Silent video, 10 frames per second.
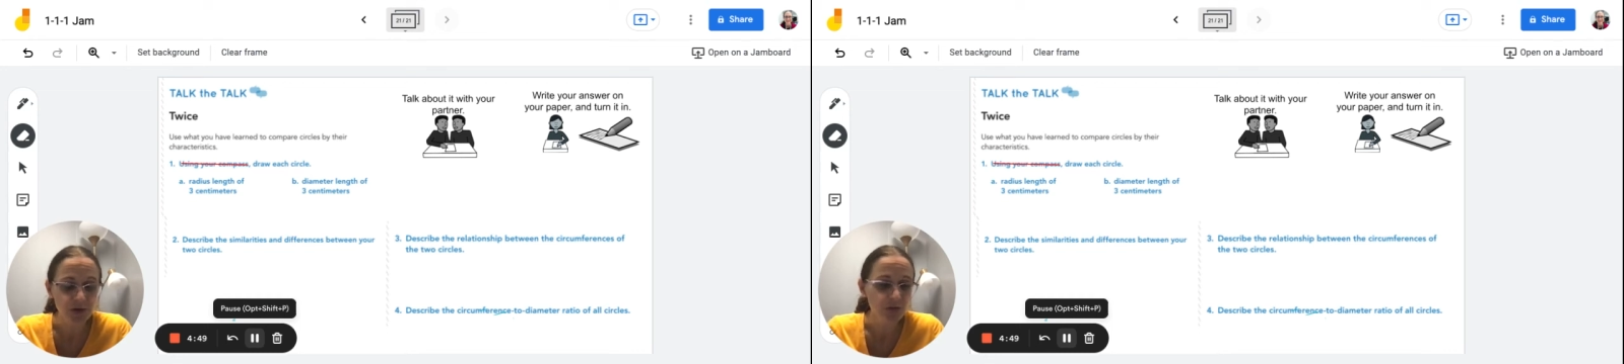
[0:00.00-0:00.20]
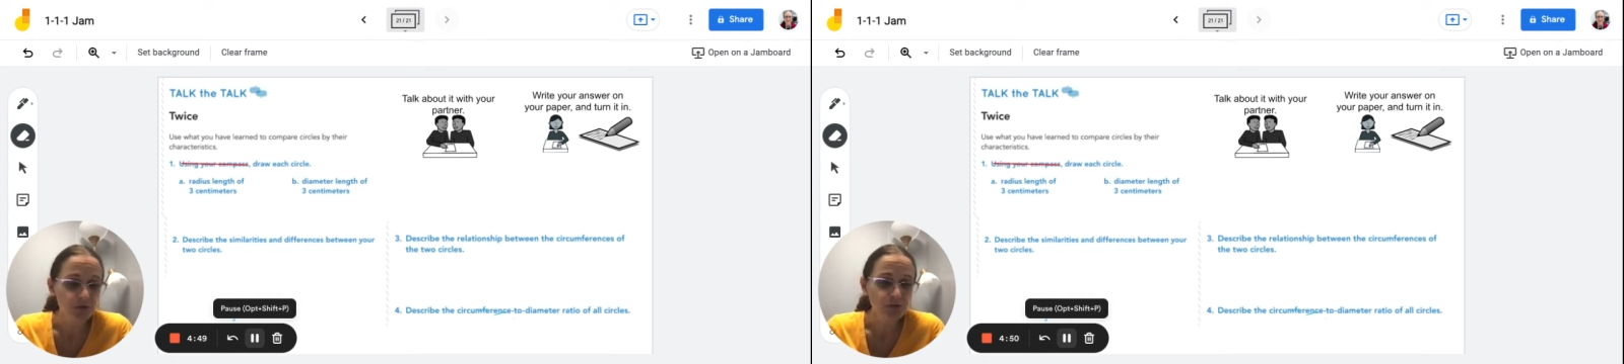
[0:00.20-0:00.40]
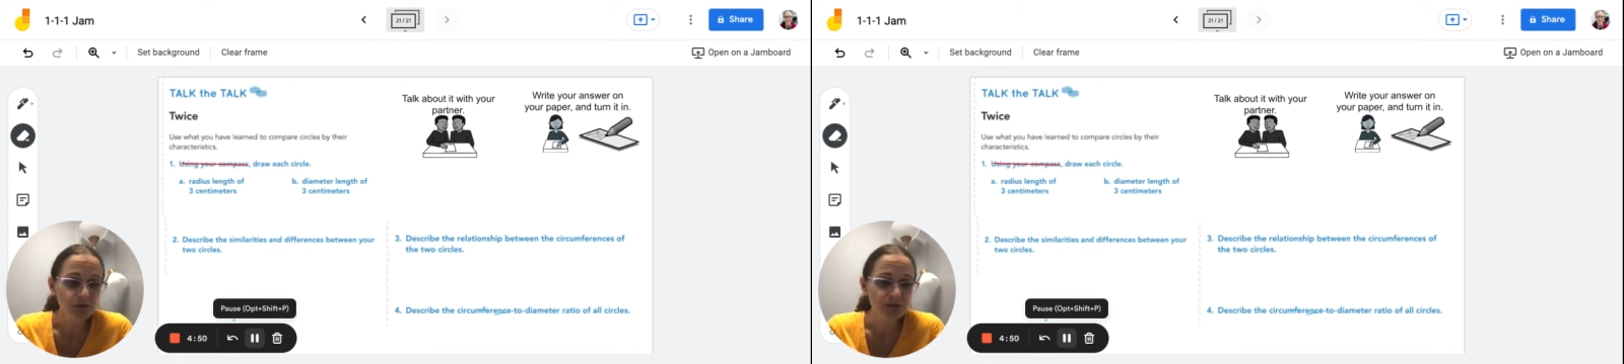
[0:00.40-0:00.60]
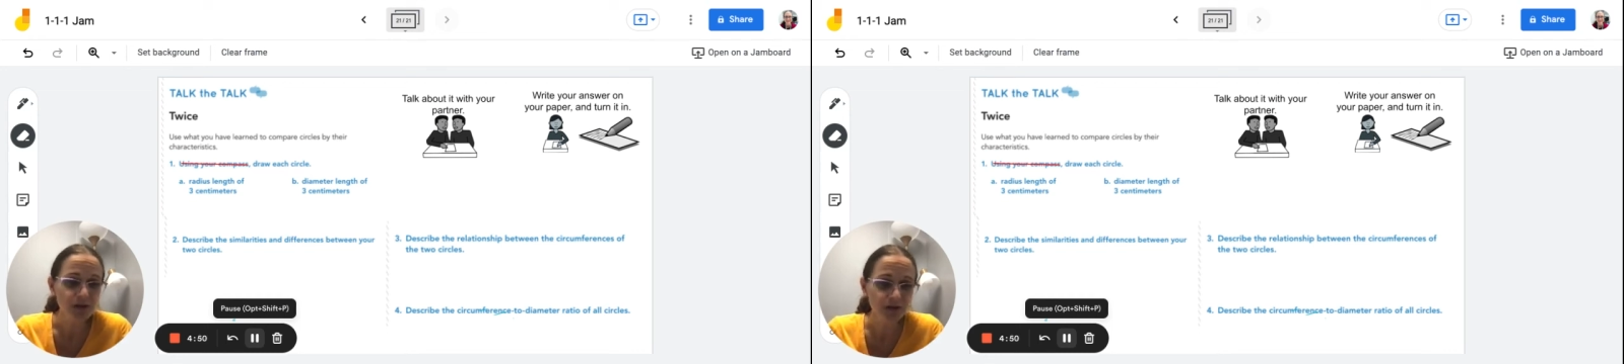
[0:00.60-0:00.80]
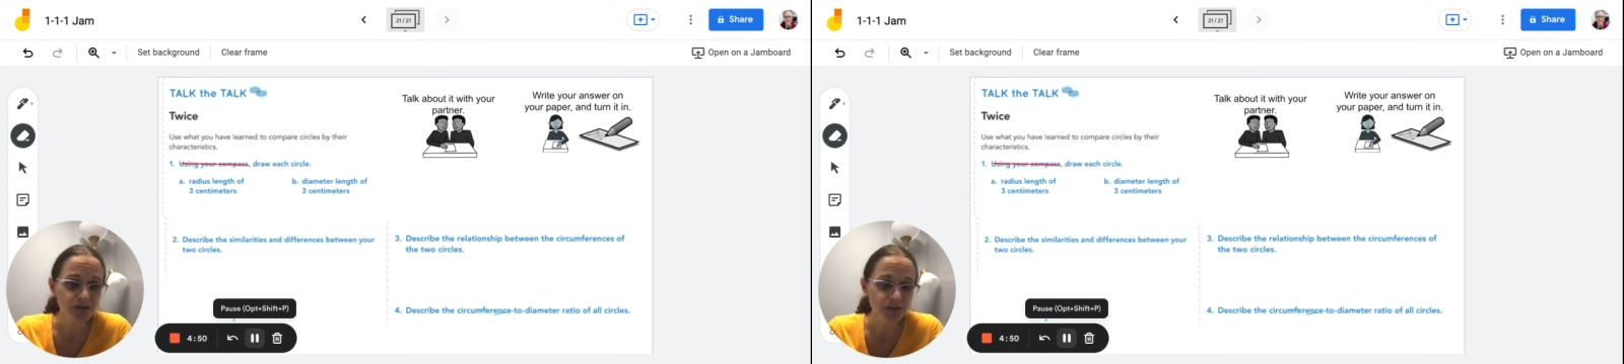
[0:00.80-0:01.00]
Which one's
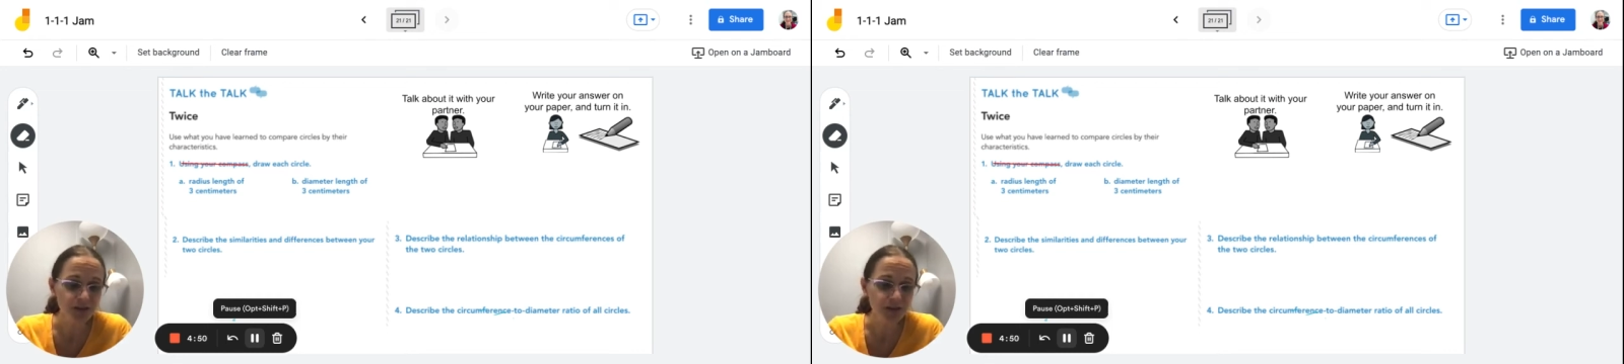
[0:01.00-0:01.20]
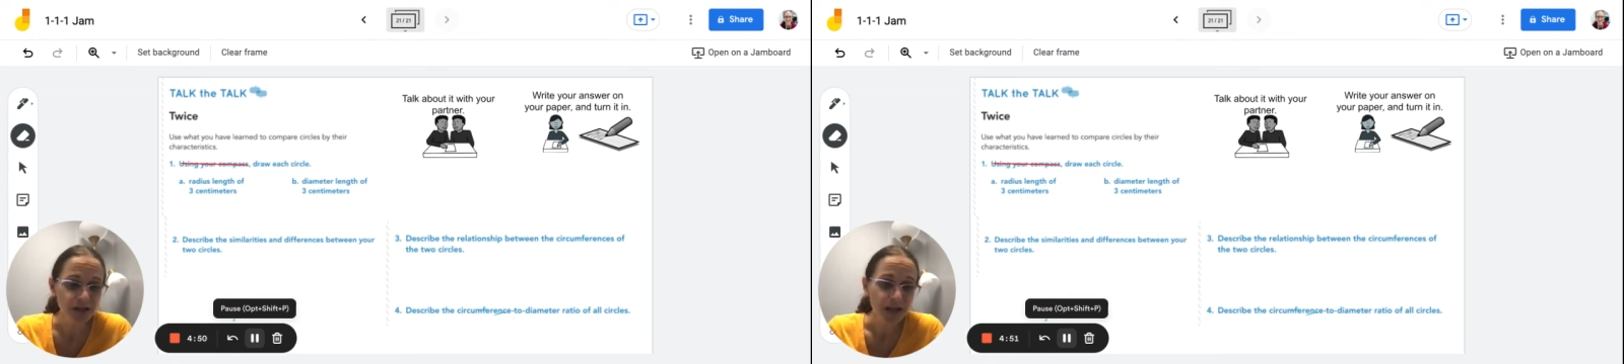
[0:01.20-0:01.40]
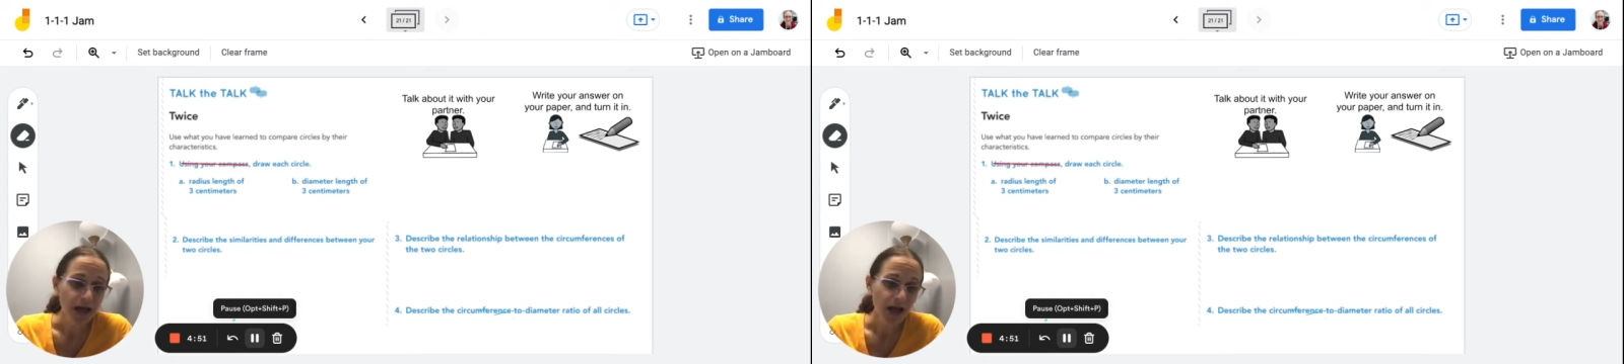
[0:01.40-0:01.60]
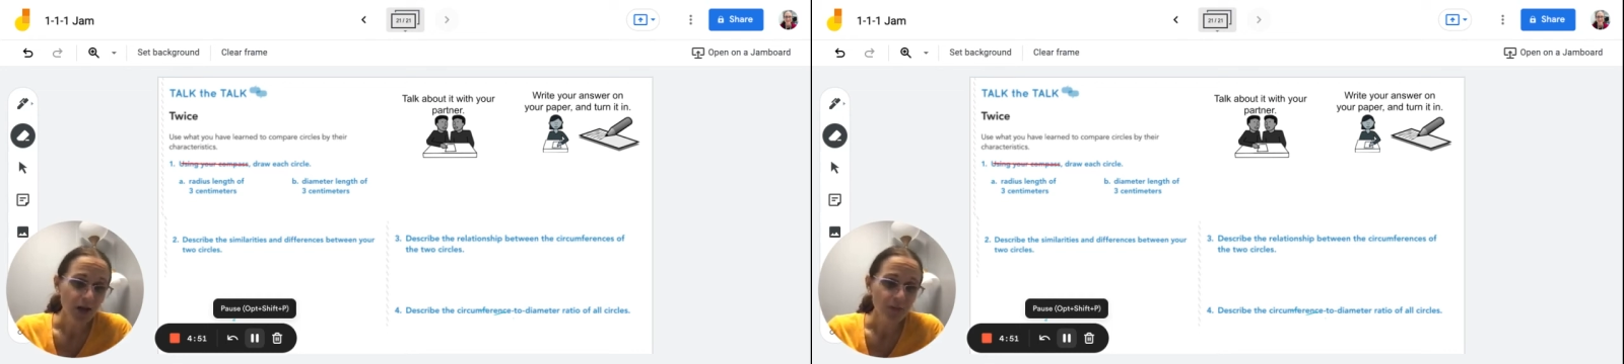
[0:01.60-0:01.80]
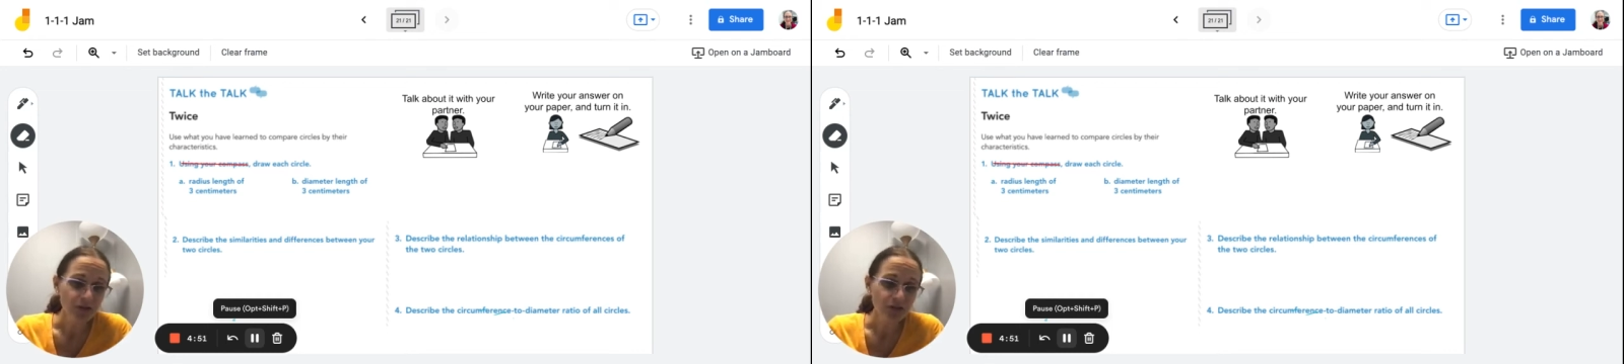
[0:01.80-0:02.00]
larger?
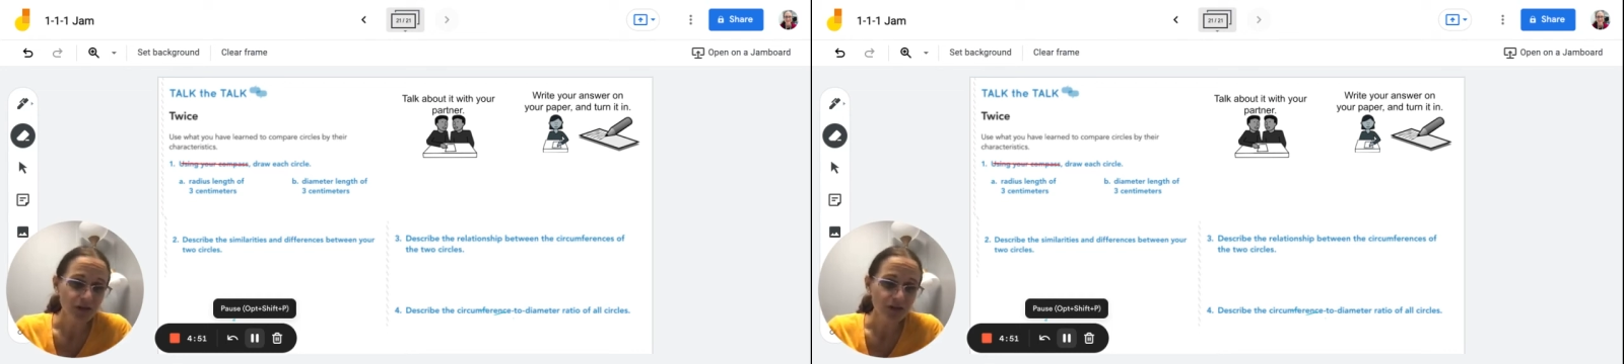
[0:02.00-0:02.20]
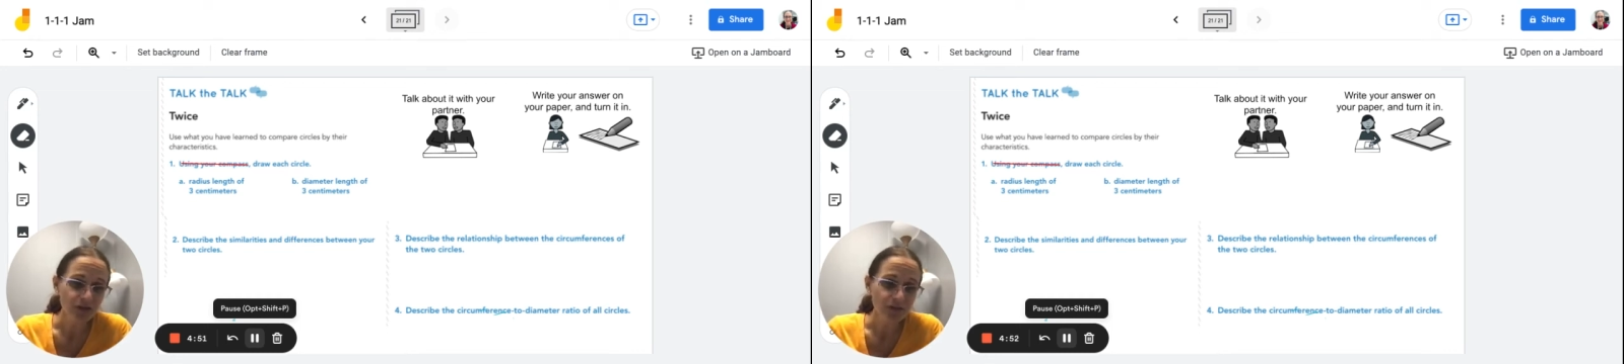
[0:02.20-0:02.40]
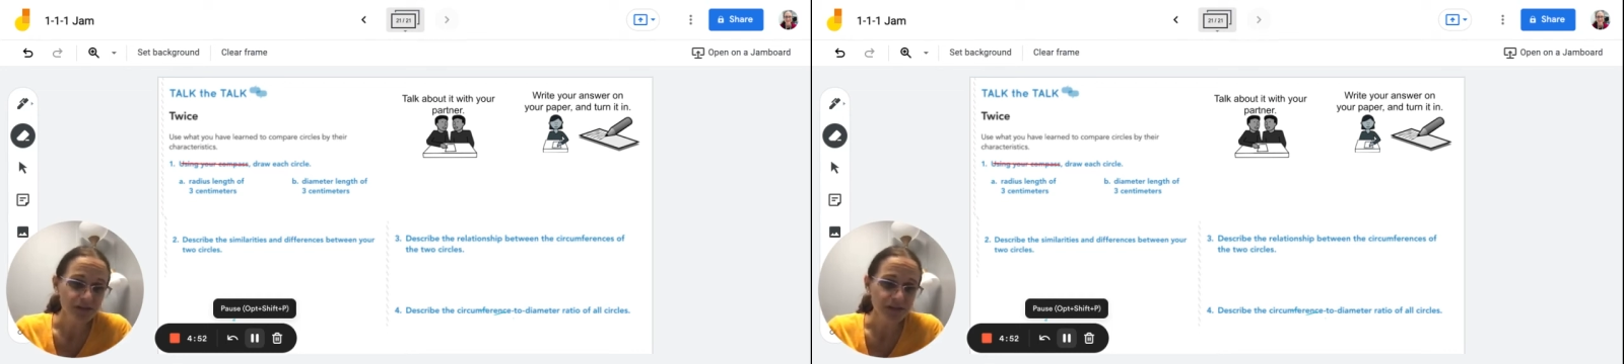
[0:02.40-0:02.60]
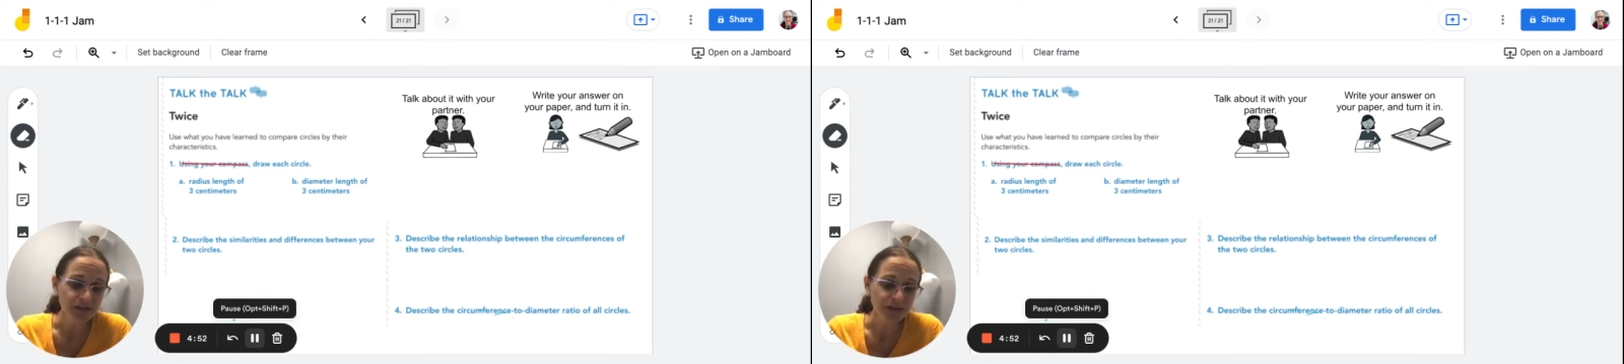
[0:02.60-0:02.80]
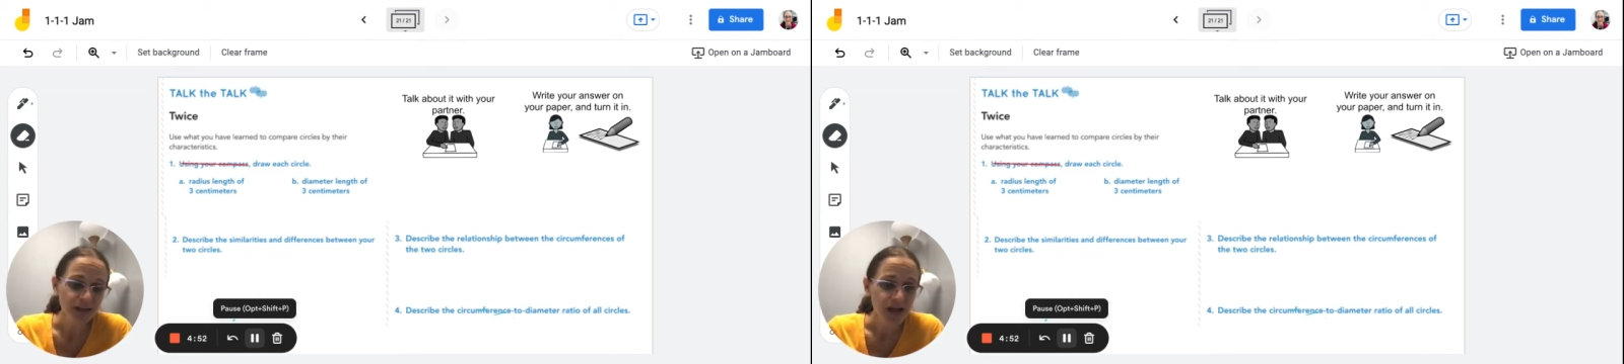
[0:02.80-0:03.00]
How much larger is it?